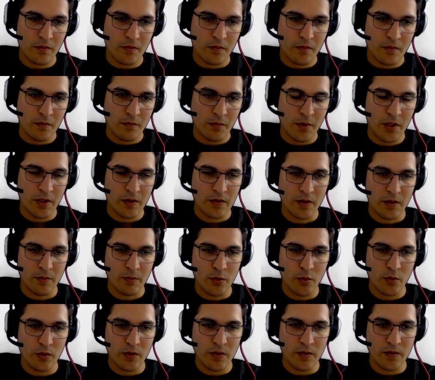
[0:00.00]
Because
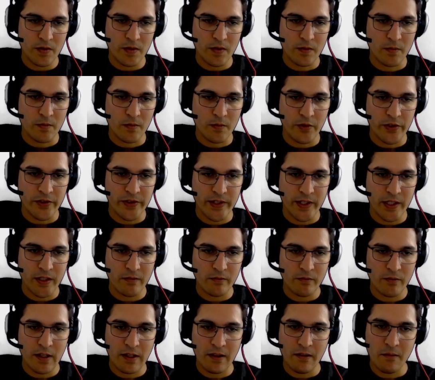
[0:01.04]
input is a reserved
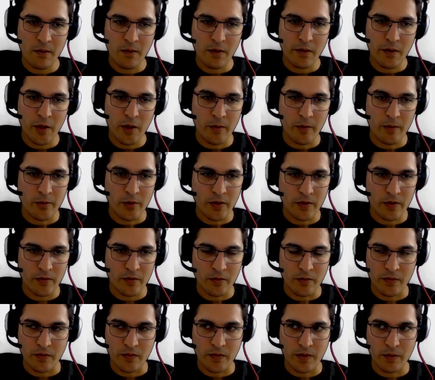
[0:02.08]
variable name, I'll just
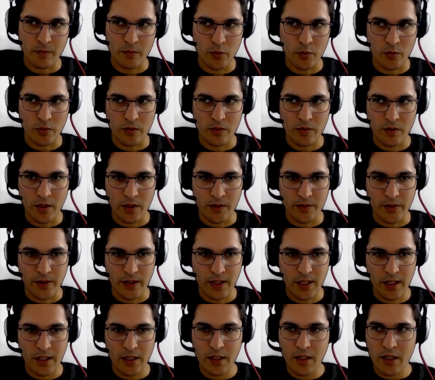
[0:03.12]
use input
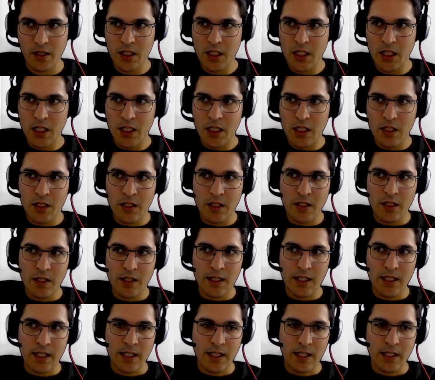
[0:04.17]
underline.
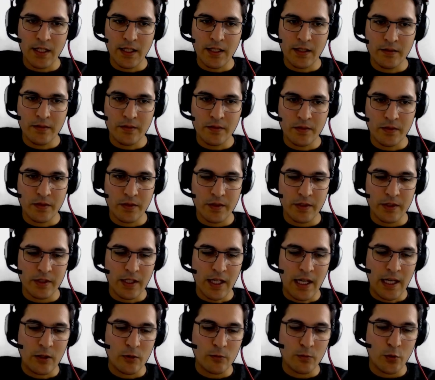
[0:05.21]
And the
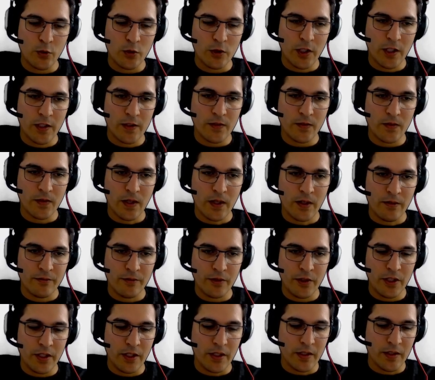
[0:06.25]
output of
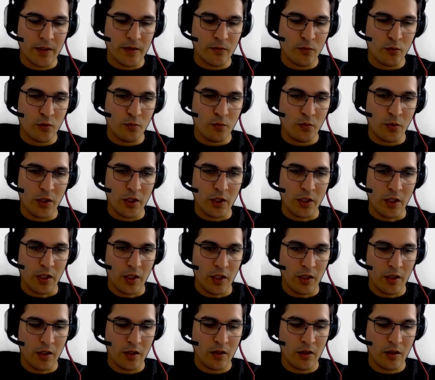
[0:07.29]
this would be,
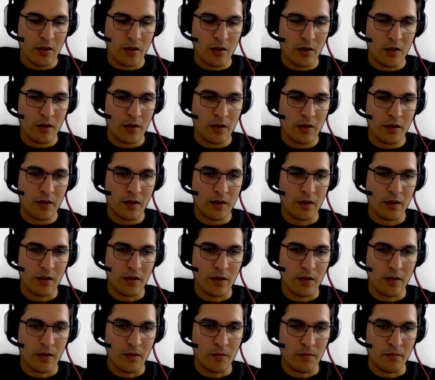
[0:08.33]

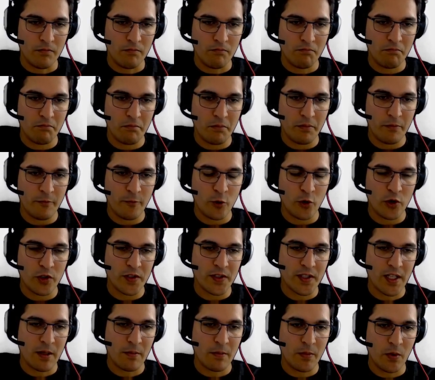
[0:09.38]
for
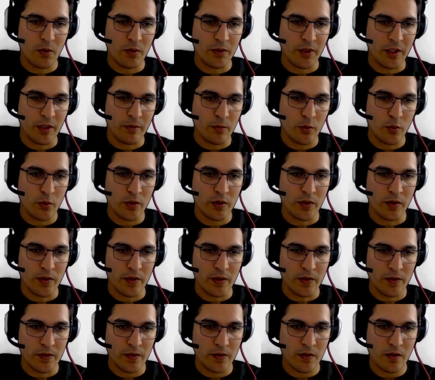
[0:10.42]
example, the input
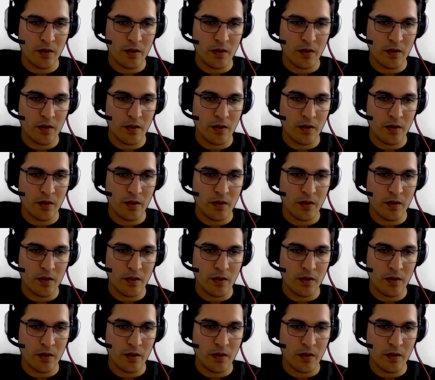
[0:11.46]
is,